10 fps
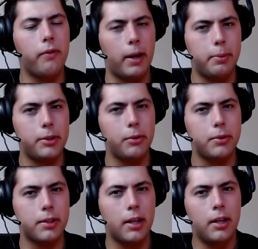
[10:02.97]

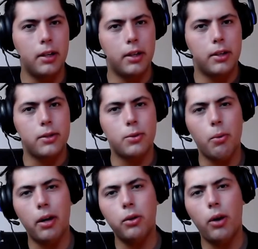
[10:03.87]
episodes, so
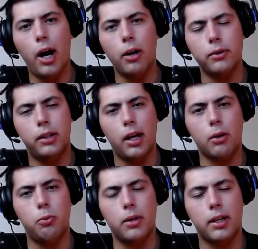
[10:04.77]
I don't know how dark
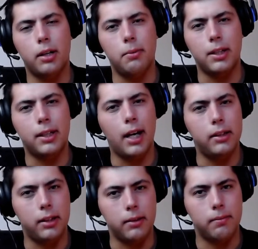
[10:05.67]
we're gonna be
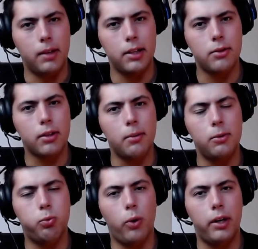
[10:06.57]
getting. It's only gonna be
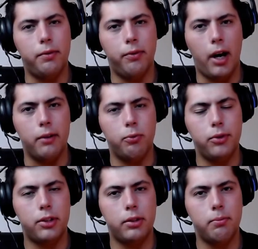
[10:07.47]
25,
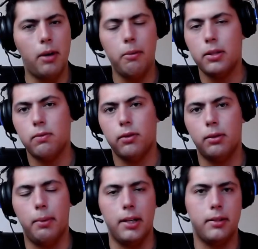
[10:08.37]
which maybe it's for the
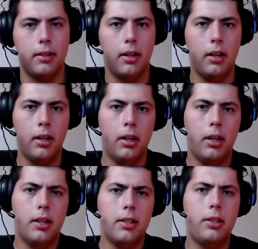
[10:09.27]
best.
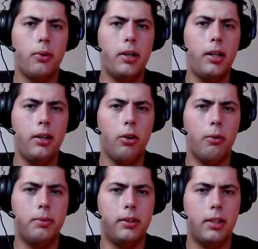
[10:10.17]
Still, I really hope
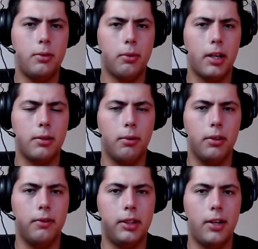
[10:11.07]
that this one gets a lot of
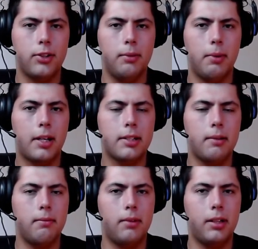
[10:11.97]
attention, because
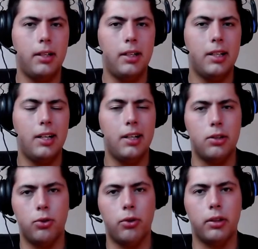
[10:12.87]
I'm really, really
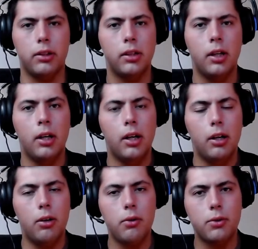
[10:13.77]
enjoying it.
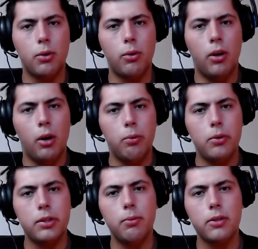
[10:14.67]
And also, we'll
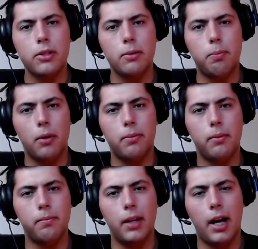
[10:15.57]
see what's the
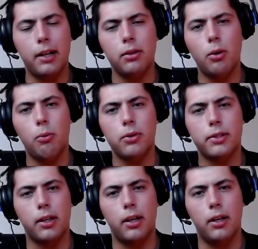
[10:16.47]
problem. I don't know what's
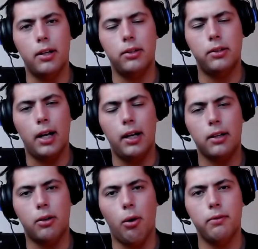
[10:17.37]
the entire
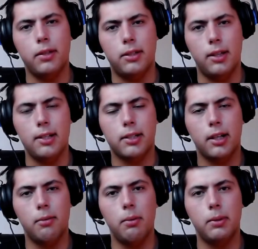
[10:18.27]
goal of the series gonna
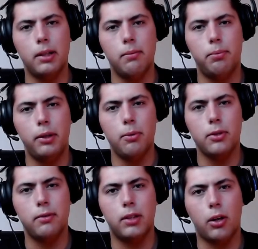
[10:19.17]
be, but I'm pretty
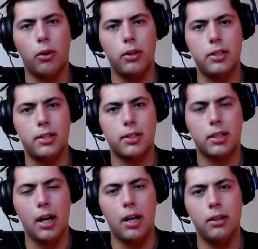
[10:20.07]
positive the goddess is
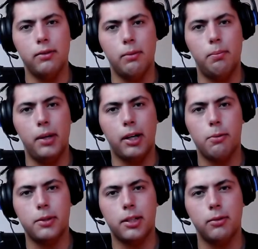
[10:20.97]
kind of a big
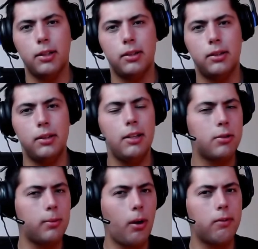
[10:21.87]
obstacle that needs to
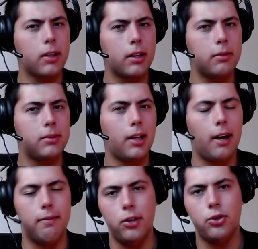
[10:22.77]
be overcome,
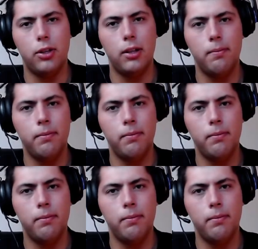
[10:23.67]
eventually.